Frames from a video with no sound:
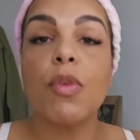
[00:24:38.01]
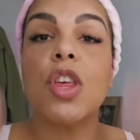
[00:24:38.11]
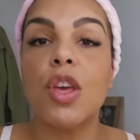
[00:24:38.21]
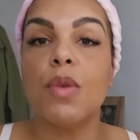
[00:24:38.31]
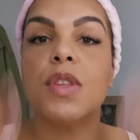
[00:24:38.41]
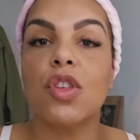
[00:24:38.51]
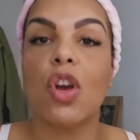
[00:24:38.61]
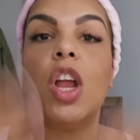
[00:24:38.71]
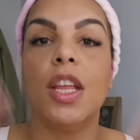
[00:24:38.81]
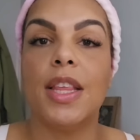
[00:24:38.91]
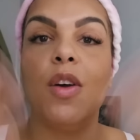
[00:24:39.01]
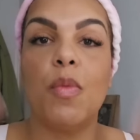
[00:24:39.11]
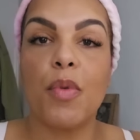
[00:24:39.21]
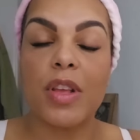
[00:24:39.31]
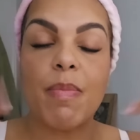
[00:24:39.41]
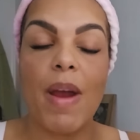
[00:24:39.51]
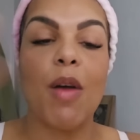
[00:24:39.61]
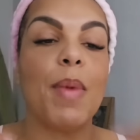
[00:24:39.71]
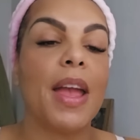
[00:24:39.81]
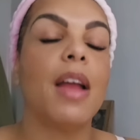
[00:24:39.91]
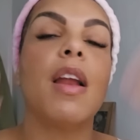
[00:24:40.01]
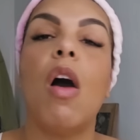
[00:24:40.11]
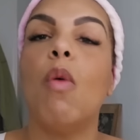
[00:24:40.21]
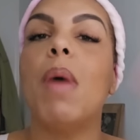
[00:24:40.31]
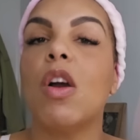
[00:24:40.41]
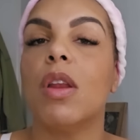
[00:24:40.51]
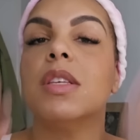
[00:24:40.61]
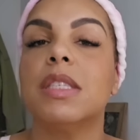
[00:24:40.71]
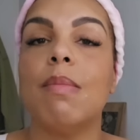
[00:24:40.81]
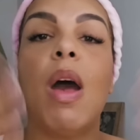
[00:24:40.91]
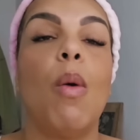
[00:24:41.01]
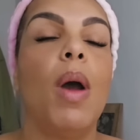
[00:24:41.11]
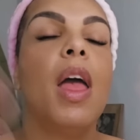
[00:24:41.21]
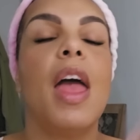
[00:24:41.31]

she used a Charlotte Tilbury spray on me, and oh my God, it smelled,